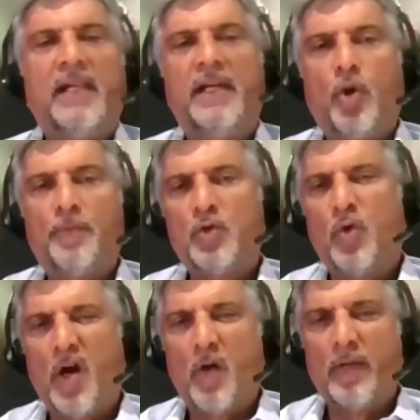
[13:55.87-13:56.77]
it
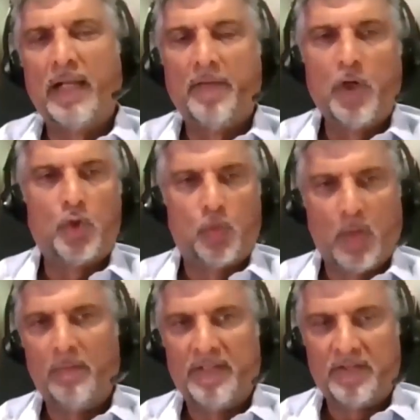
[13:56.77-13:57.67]
drops to around 11 or
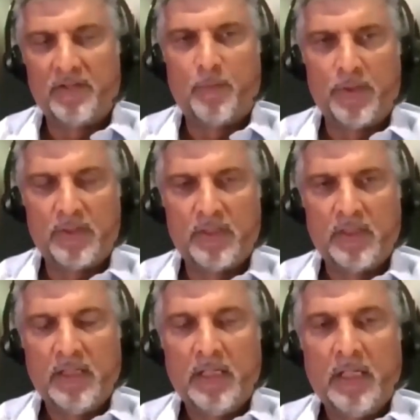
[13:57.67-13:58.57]
12 basis
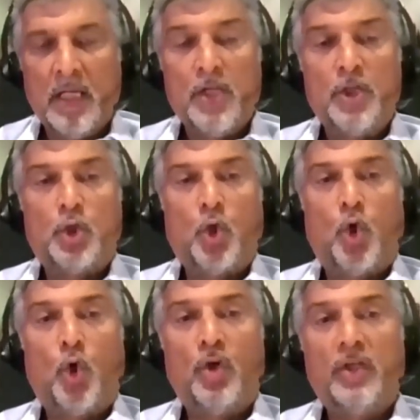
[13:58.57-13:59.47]
points. Right.
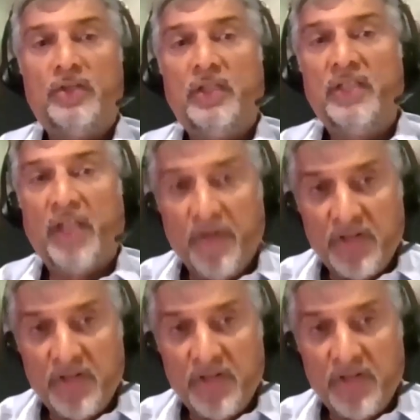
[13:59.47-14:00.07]
So there is